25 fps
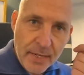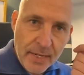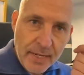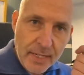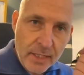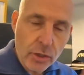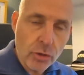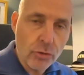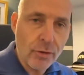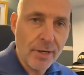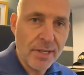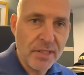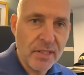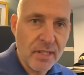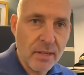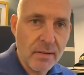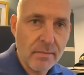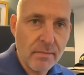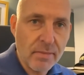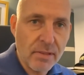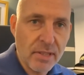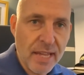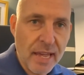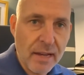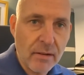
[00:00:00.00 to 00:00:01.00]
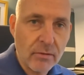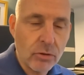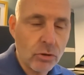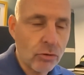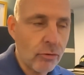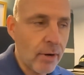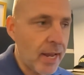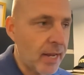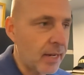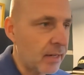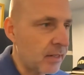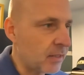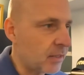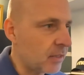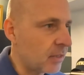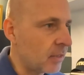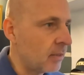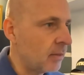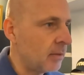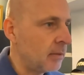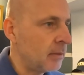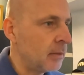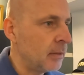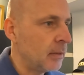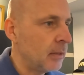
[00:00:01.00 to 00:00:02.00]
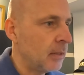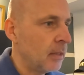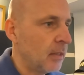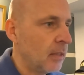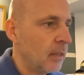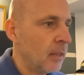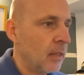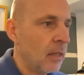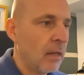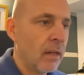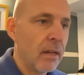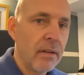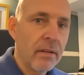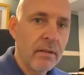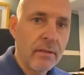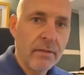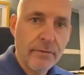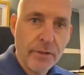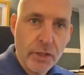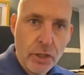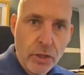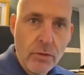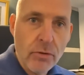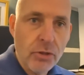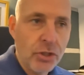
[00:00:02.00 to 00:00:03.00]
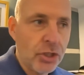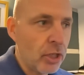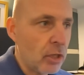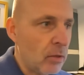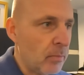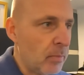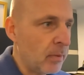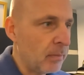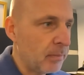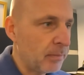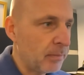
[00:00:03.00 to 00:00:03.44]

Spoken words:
interesting soundtracks for YouTube.